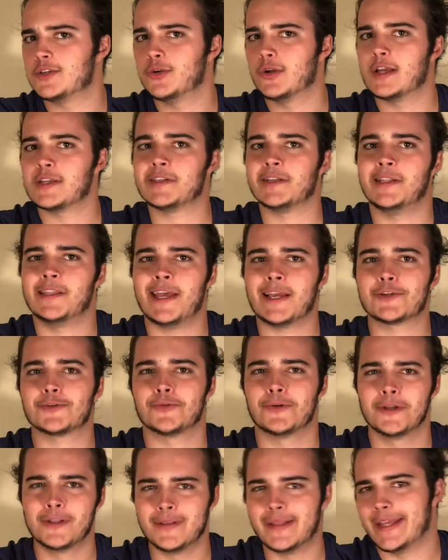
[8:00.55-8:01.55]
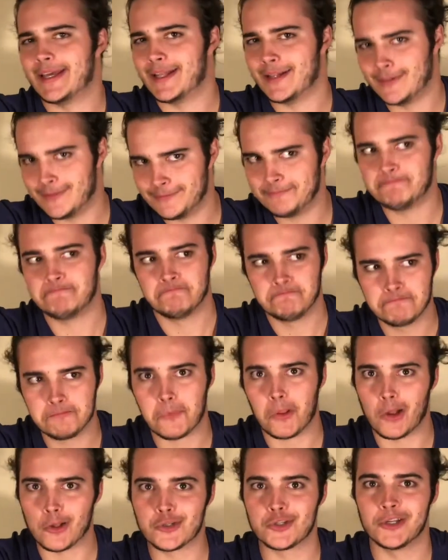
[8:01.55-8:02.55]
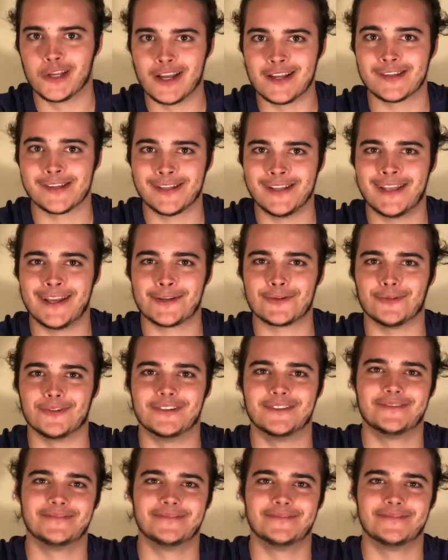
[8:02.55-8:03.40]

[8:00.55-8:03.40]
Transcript: you guys in the next one, then I'll see you guys in the next one.